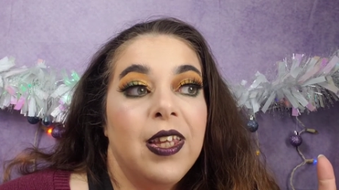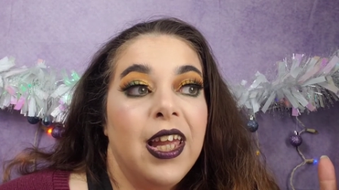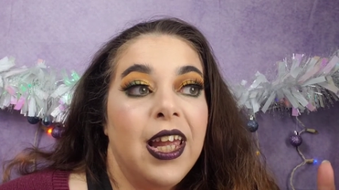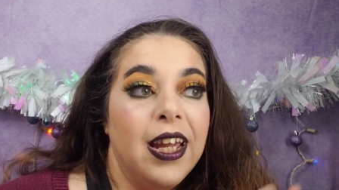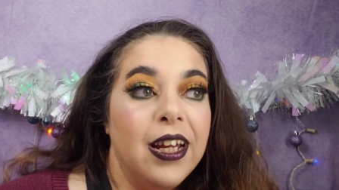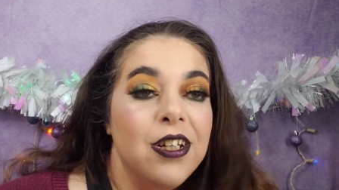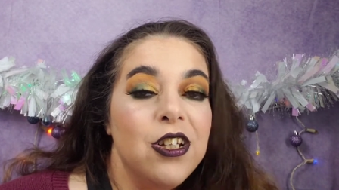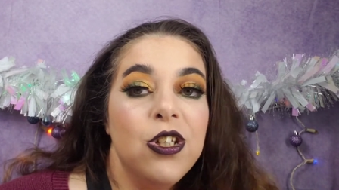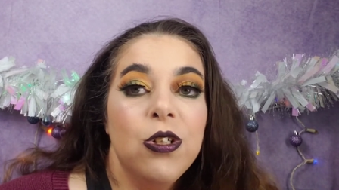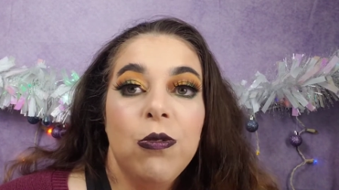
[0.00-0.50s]

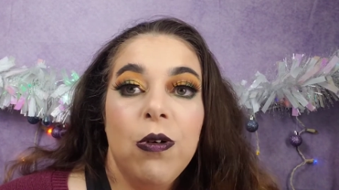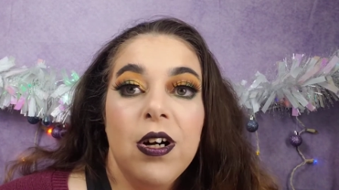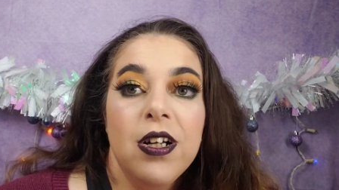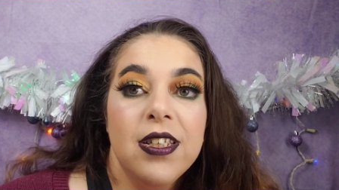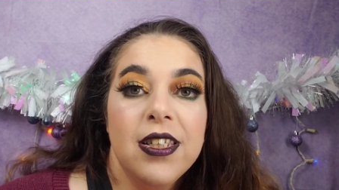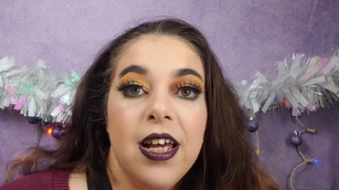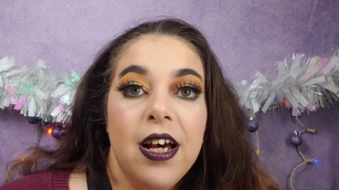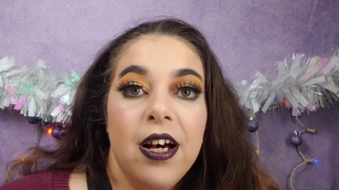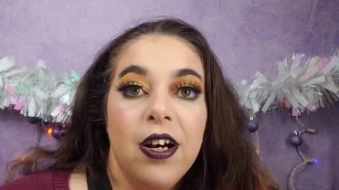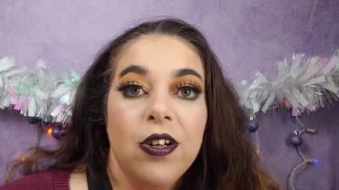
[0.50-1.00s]
and to
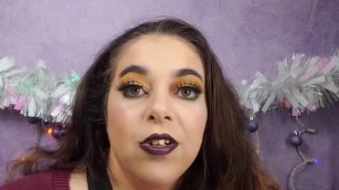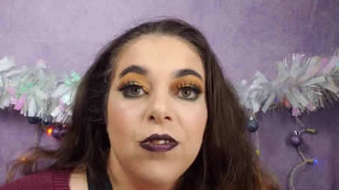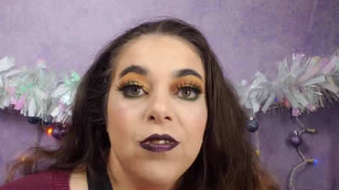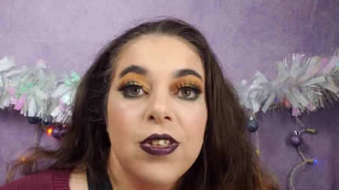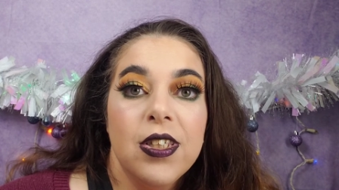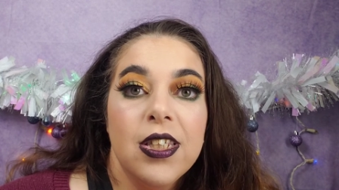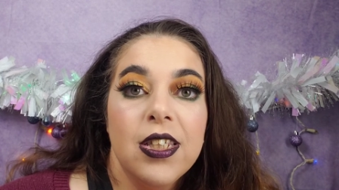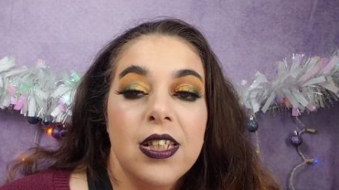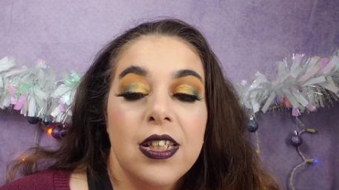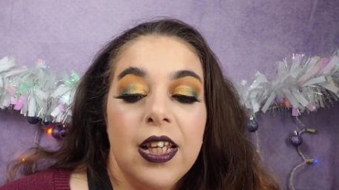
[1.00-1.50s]

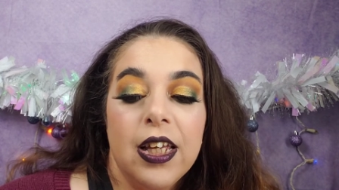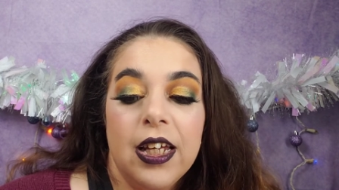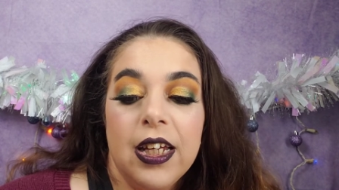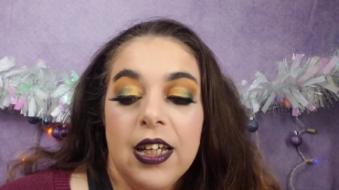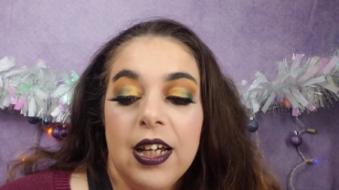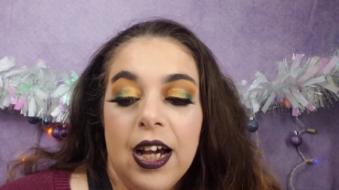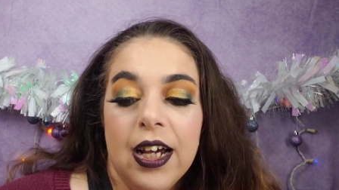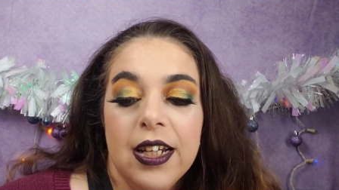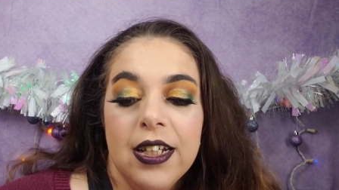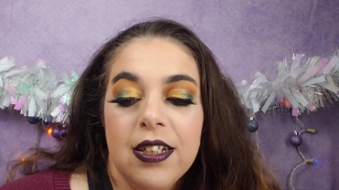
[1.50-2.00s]
ourselves. Like,
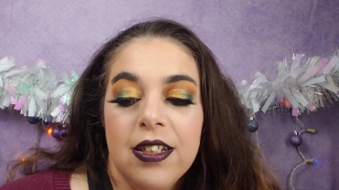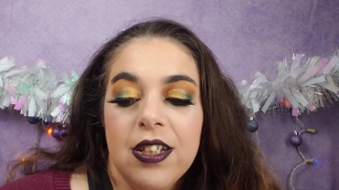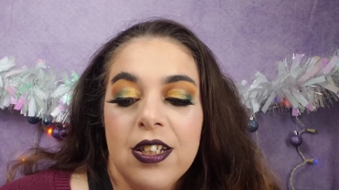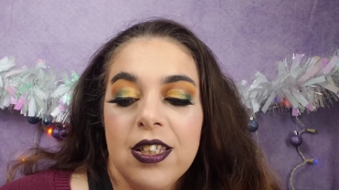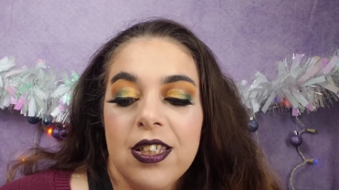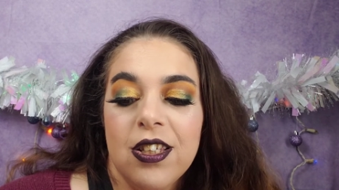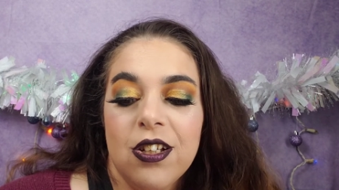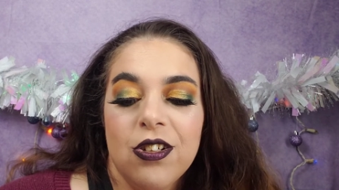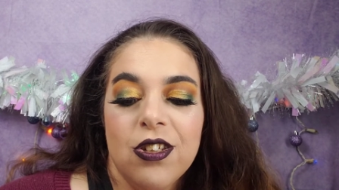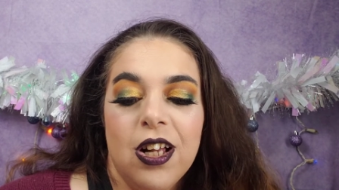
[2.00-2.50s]
I
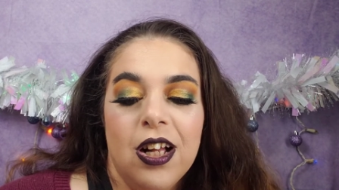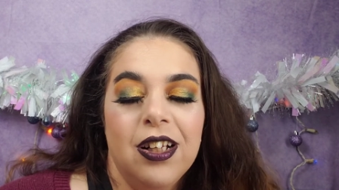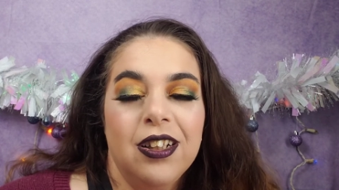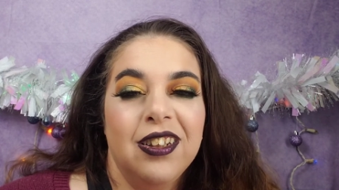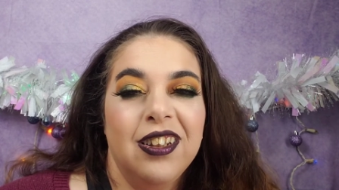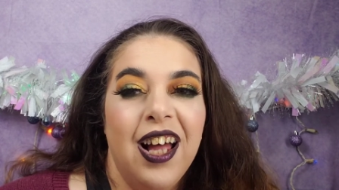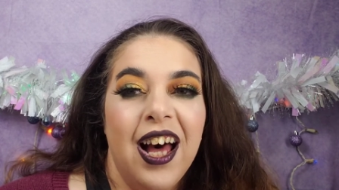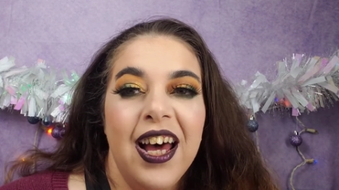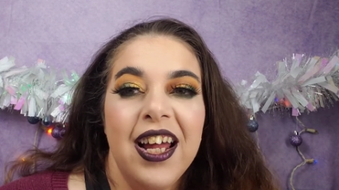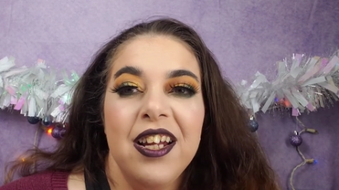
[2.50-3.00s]
just, there's a
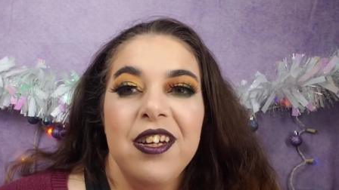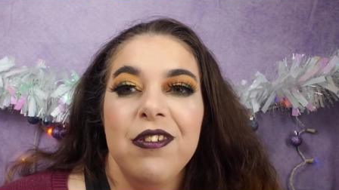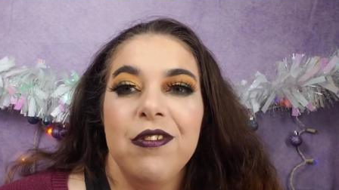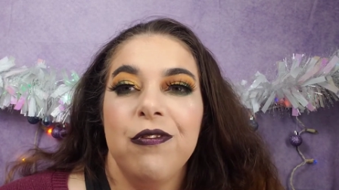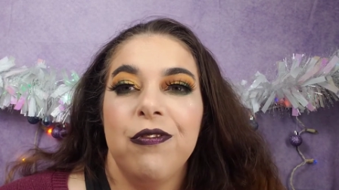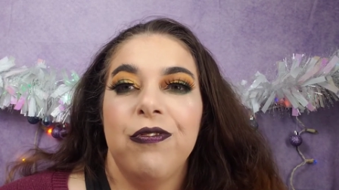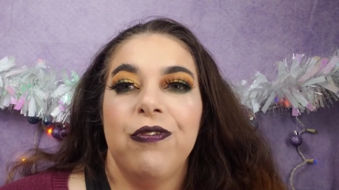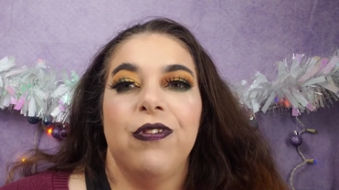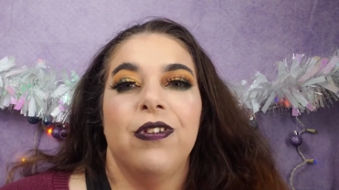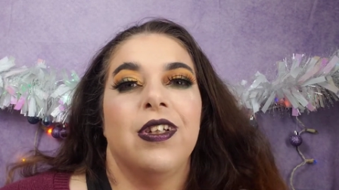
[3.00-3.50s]
lot of